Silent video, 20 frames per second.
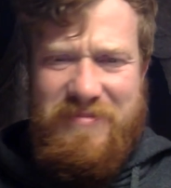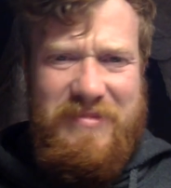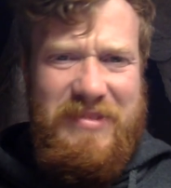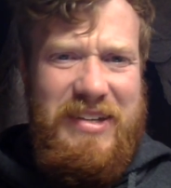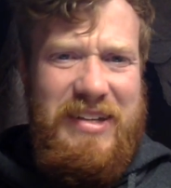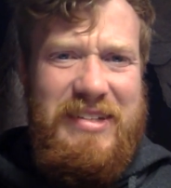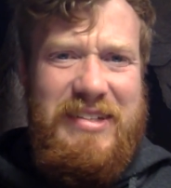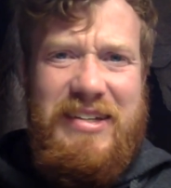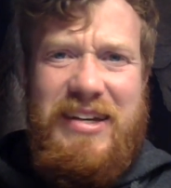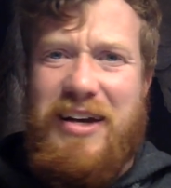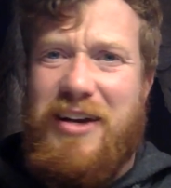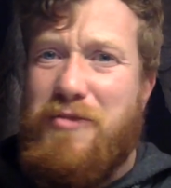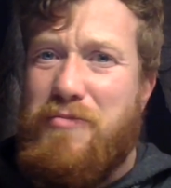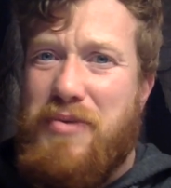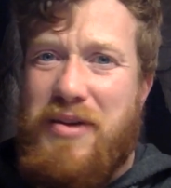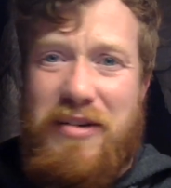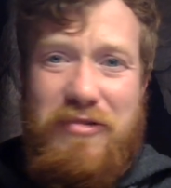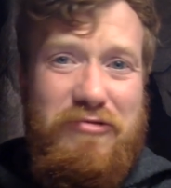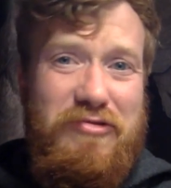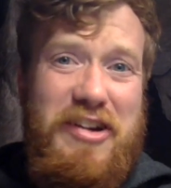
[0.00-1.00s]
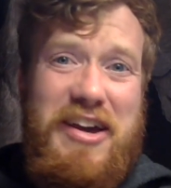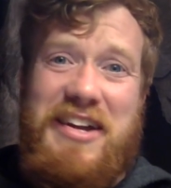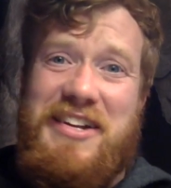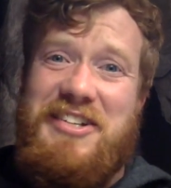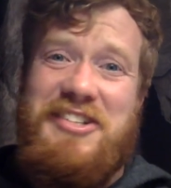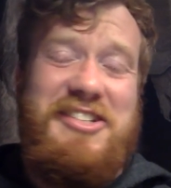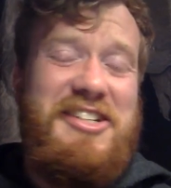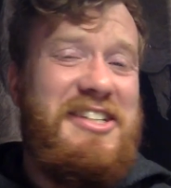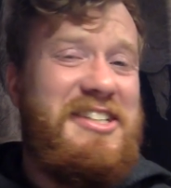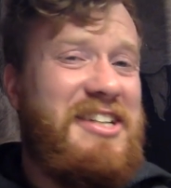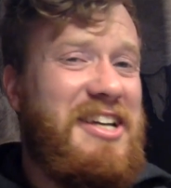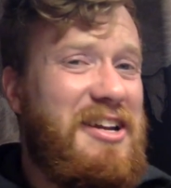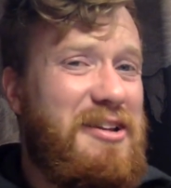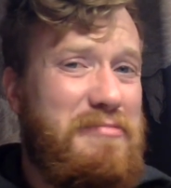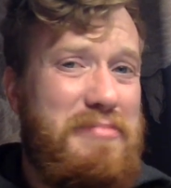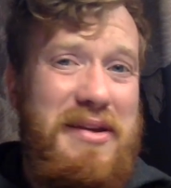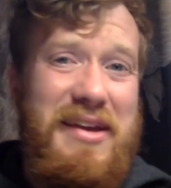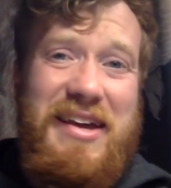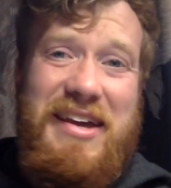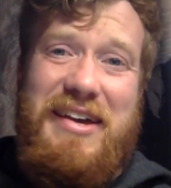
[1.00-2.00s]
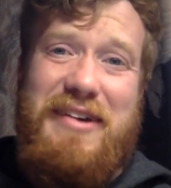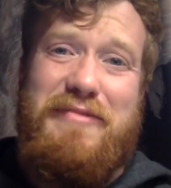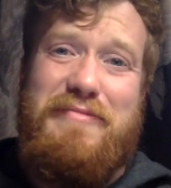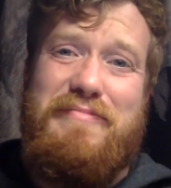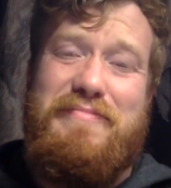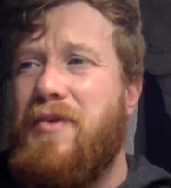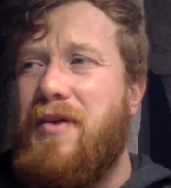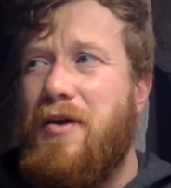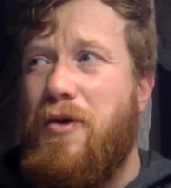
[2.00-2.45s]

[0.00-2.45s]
is going to be avenged, it's going to be him.